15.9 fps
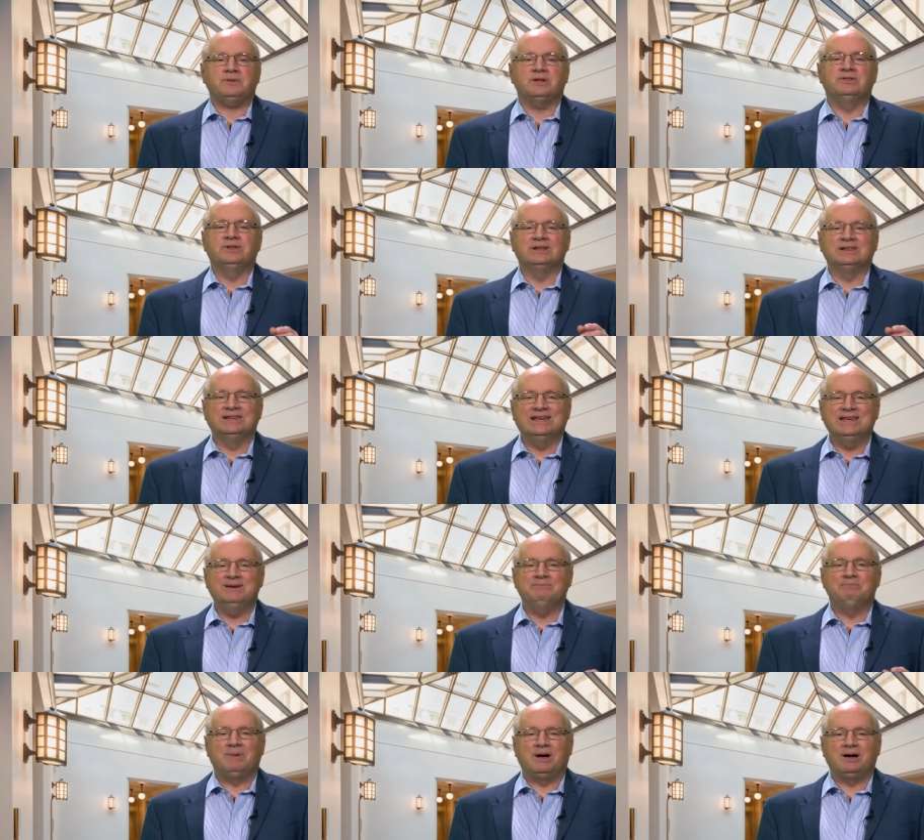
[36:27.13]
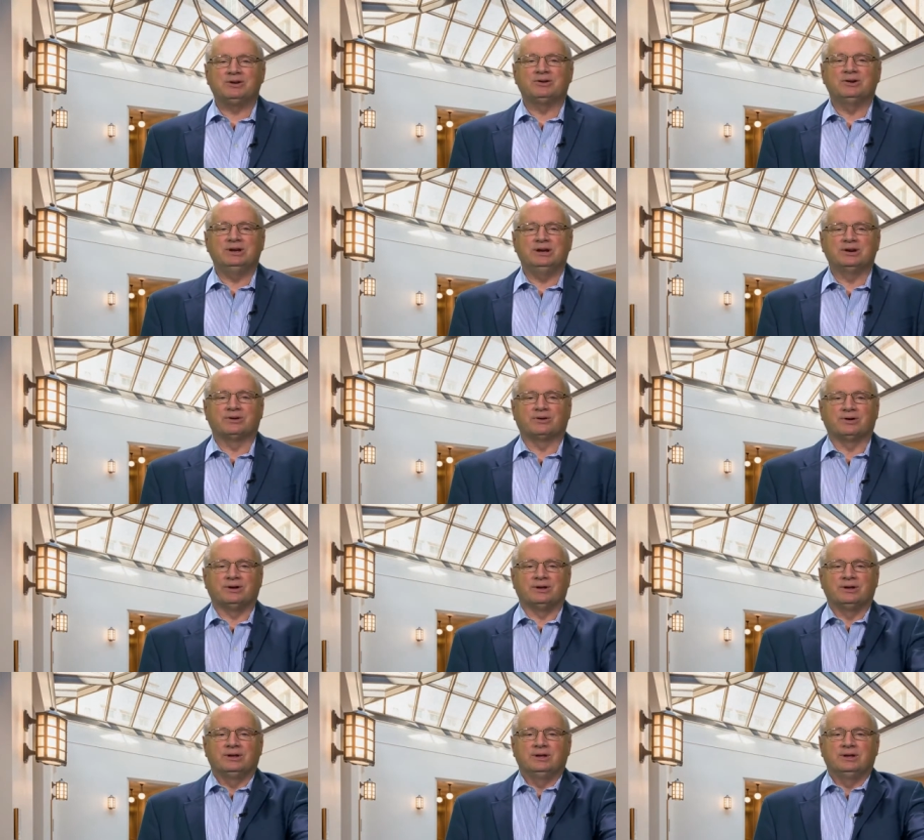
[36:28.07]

the late modern era,